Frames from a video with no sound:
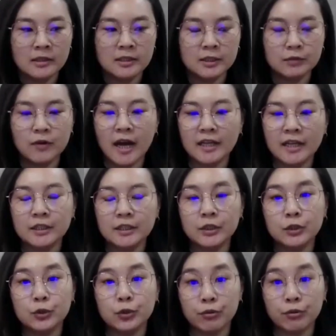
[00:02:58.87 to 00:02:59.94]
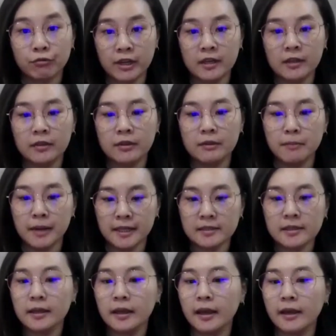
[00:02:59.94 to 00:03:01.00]
divided into three
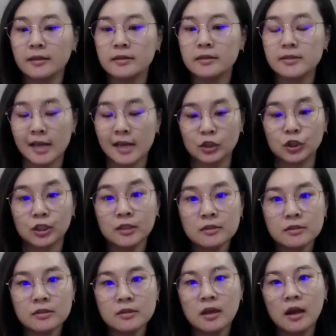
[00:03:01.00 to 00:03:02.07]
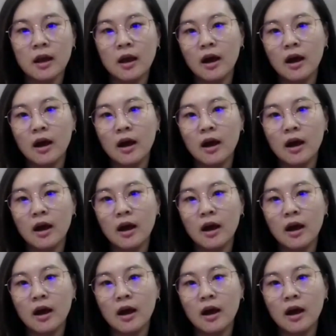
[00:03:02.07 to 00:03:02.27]
thematic sections.